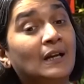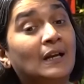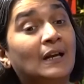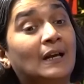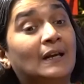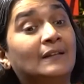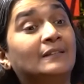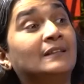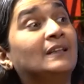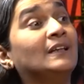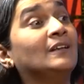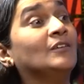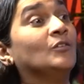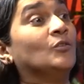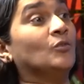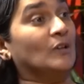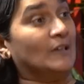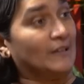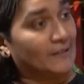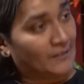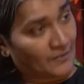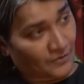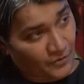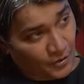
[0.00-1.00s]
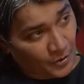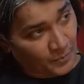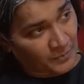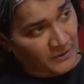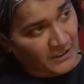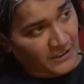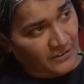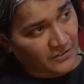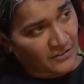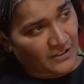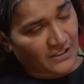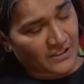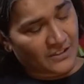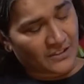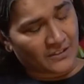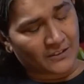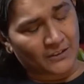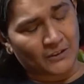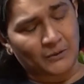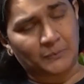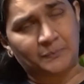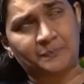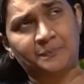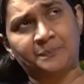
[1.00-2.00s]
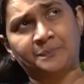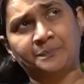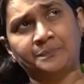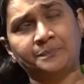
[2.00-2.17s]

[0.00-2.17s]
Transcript: and then write from that research.